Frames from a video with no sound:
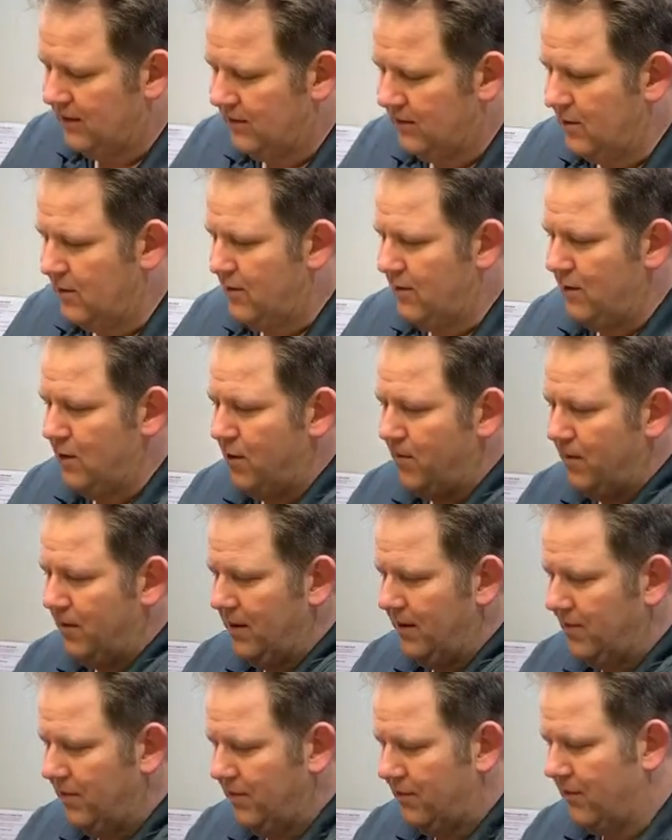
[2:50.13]
Let's go ahead and
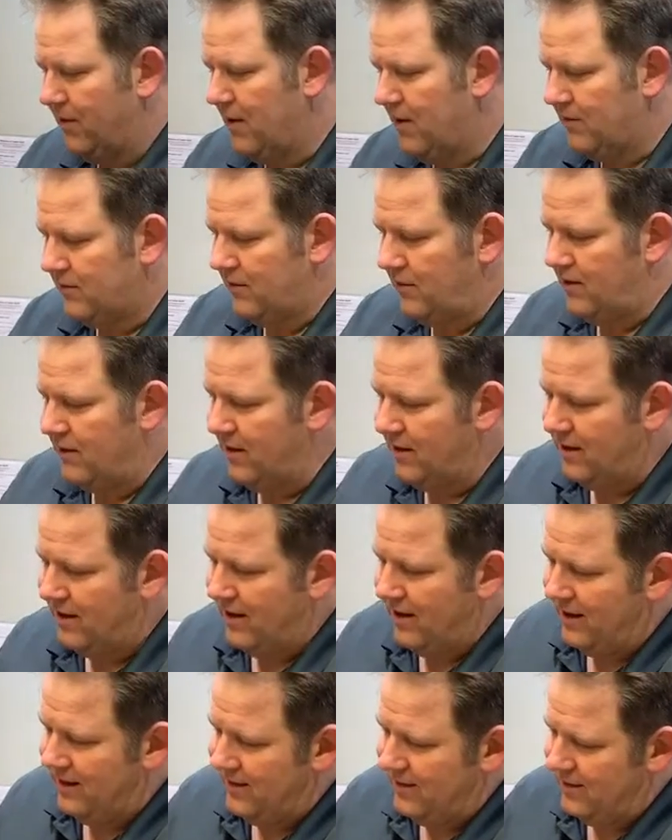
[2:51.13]
open up the front so you
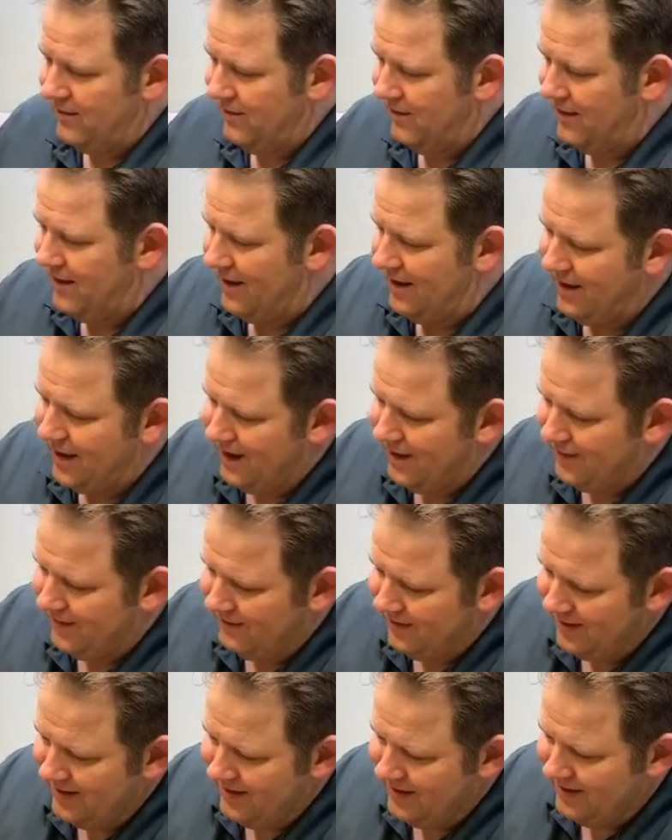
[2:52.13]
see that
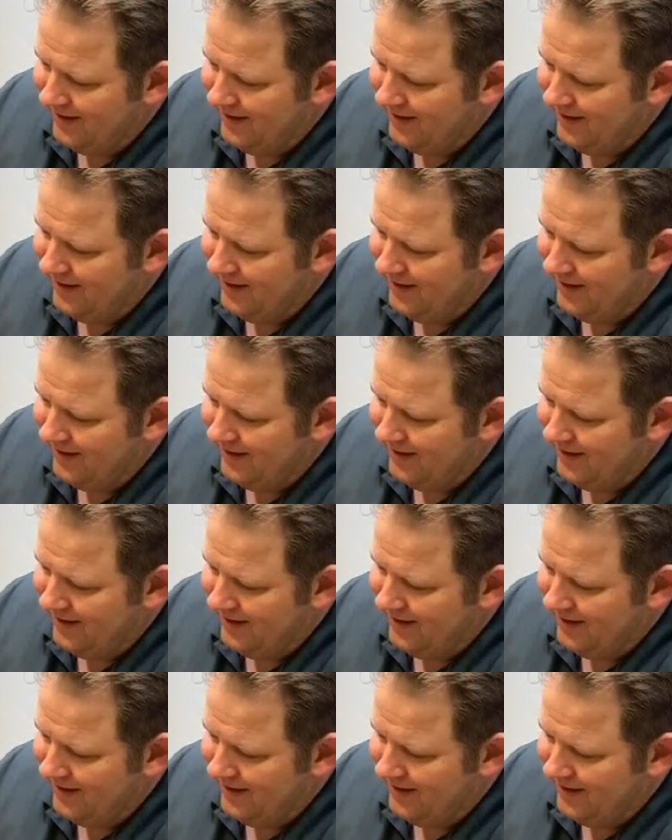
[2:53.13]
nice